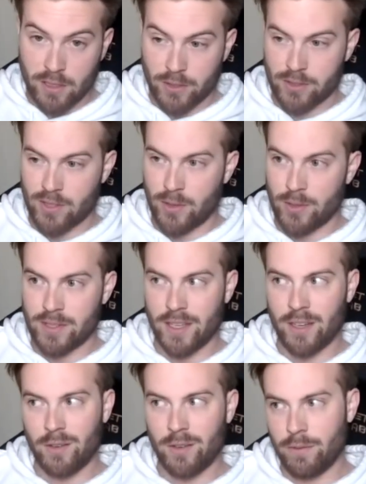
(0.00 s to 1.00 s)
So I was like,
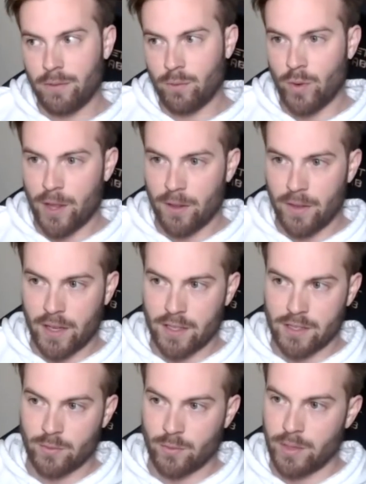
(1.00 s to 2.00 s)
rather than us
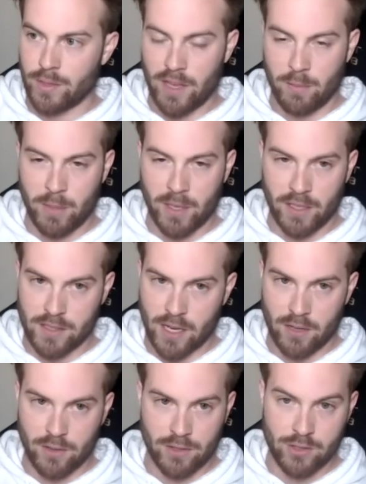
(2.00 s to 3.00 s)
revamping entire
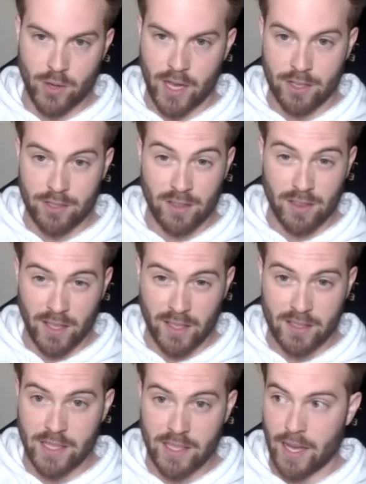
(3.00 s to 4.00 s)
strategy, thinking it's
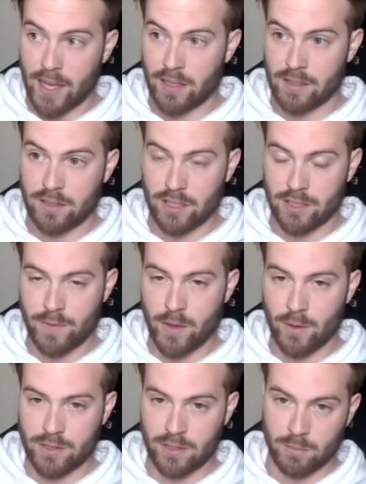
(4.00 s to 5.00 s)
the ads, let's
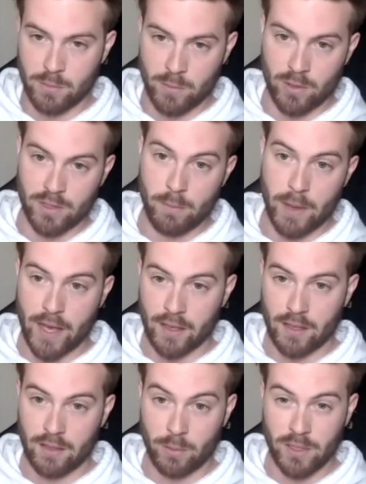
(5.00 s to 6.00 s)
focus a little bit more on the back end.
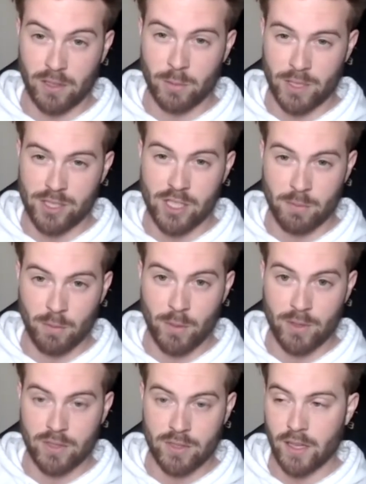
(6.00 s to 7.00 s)
It'll be a little bit cheaper,
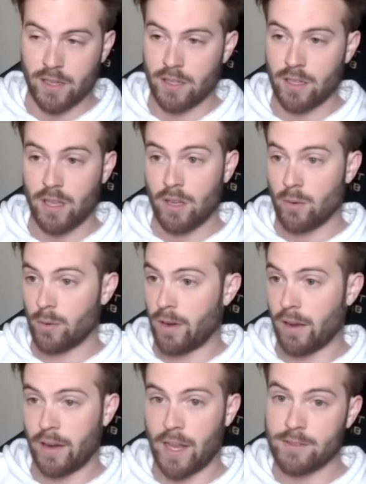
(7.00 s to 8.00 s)
most likely. We're not
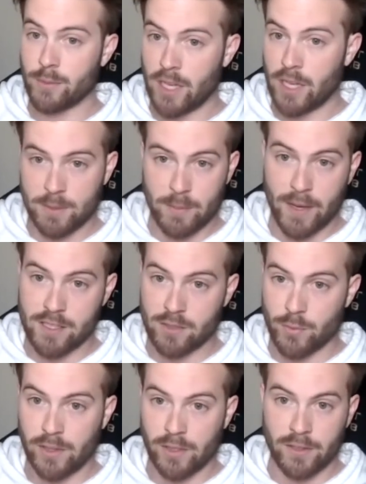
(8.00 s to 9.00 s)
going to have to re-optimize and
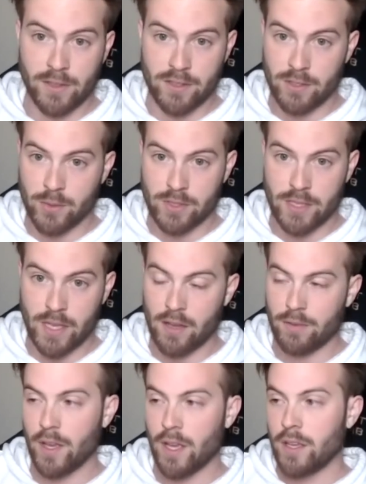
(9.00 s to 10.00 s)
relearn this new
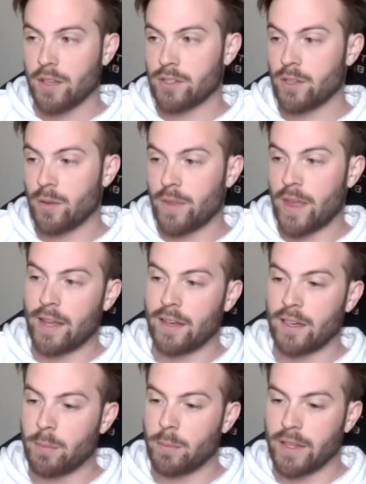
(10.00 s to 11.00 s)
stuff. So that ended
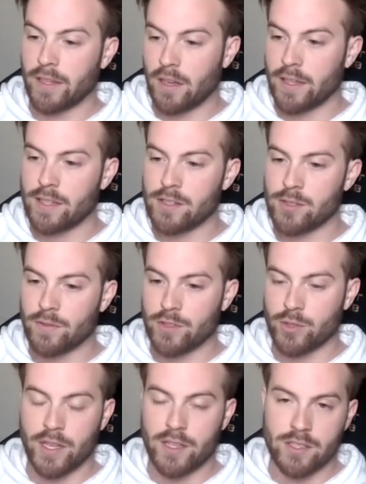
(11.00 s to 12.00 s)
up being a lot easier of a
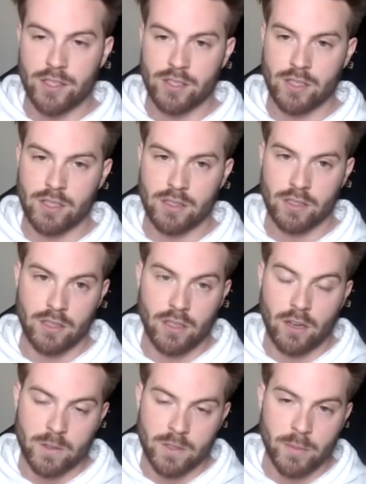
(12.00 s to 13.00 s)
transition to
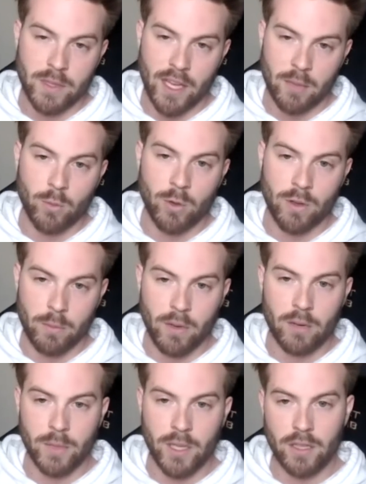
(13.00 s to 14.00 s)
ultimately add more to the
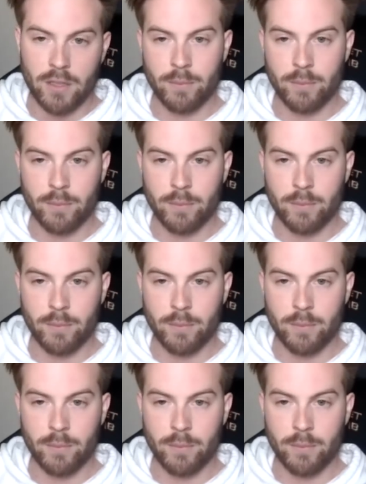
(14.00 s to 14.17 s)
bottom line.